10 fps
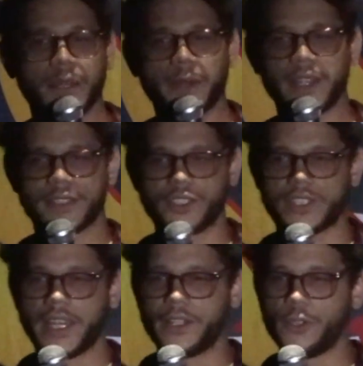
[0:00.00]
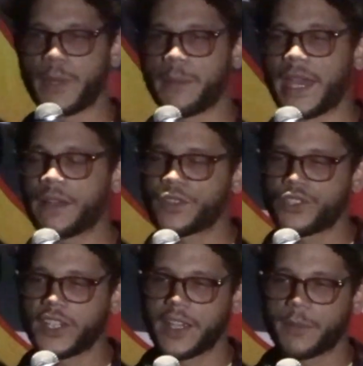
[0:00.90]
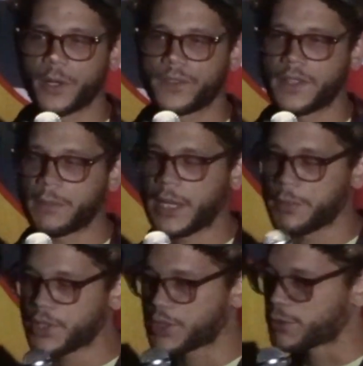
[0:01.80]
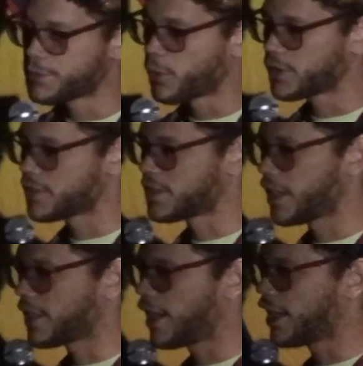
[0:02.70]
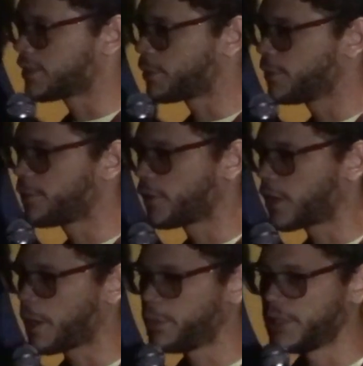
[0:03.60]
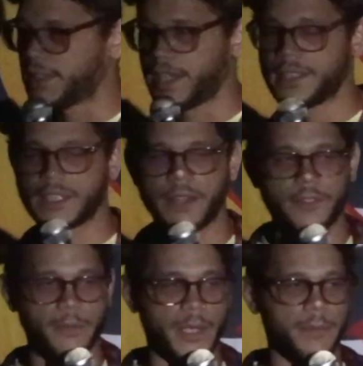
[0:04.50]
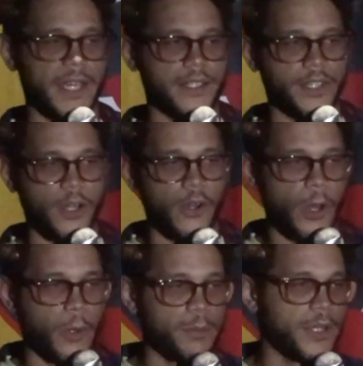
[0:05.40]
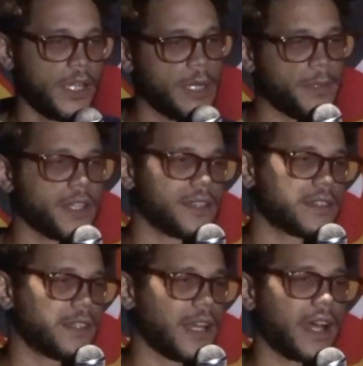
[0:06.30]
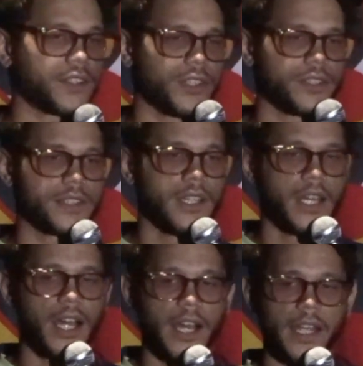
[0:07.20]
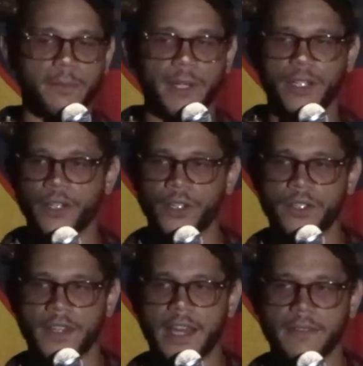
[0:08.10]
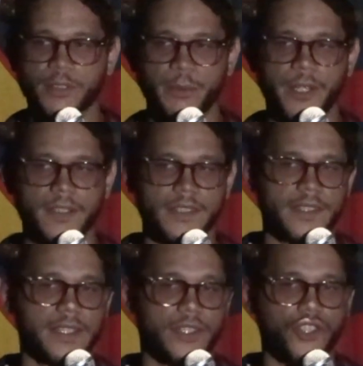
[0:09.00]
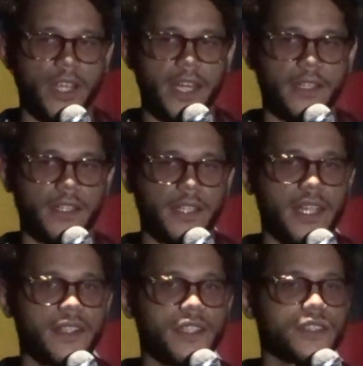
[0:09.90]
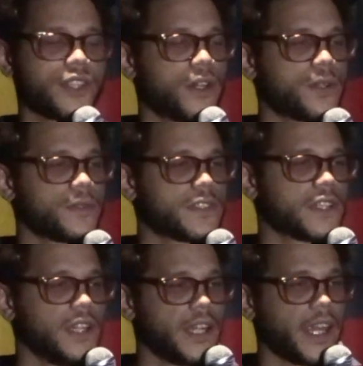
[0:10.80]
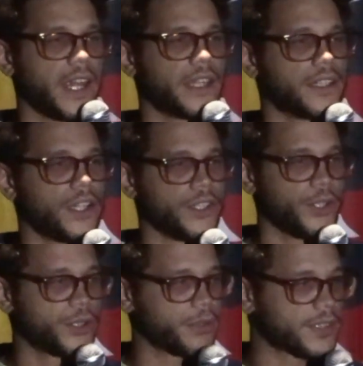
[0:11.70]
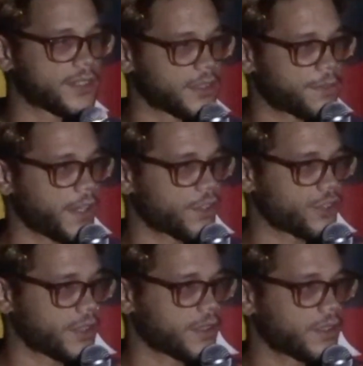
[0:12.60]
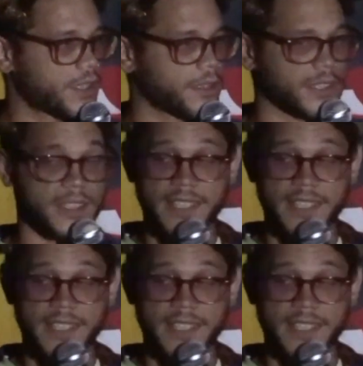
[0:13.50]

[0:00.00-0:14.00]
My cousin just had a new baby. After she gave birth to the baby, she was forced to stay in the hospital for a couple of days after the baby got to go home because the doctors admitted her into the hospital because they said she had kidney stones and a uterus infection. I was like,